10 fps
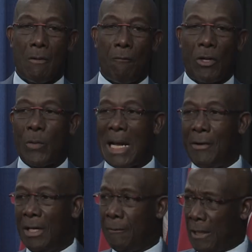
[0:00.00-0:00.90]

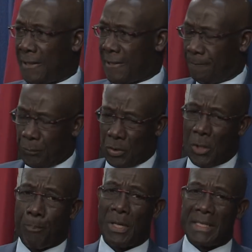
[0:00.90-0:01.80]
requiring us to
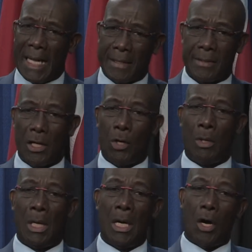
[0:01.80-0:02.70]
protect
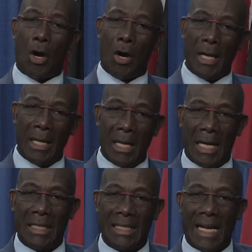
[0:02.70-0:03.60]
our oil
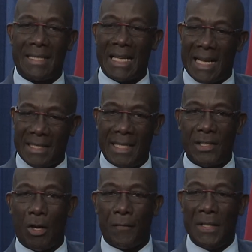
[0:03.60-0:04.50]
and gas
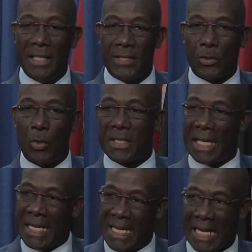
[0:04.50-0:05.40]
assets off the East Coast
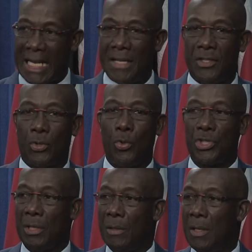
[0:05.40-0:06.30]
in the Atlantic
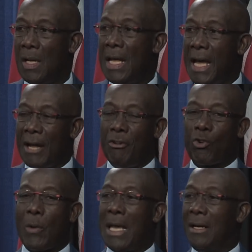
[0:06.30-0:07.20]
Ocean, and
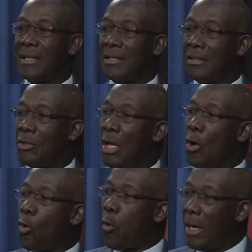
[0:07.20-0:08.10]
requiring a certain
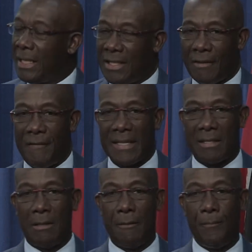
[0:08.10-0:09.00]
quality of
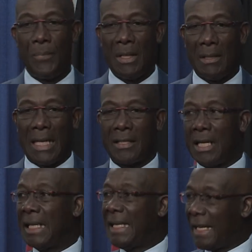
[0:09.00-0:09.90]
vessel that
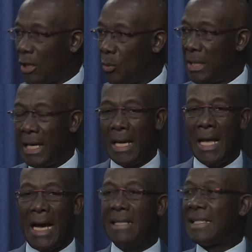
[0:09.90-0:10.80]
can get out there
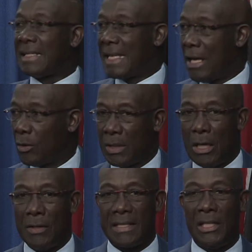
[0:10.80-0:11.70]
and stay out
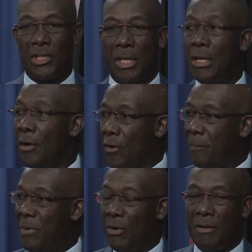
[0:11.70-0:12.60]
there on station for a
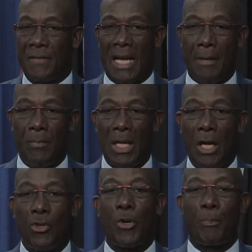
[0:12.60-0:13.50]
period of time
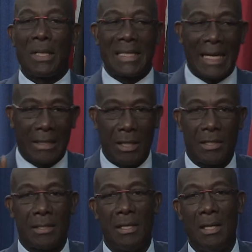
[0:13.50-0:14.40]
to protect
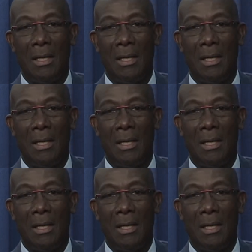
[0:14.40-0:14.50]
us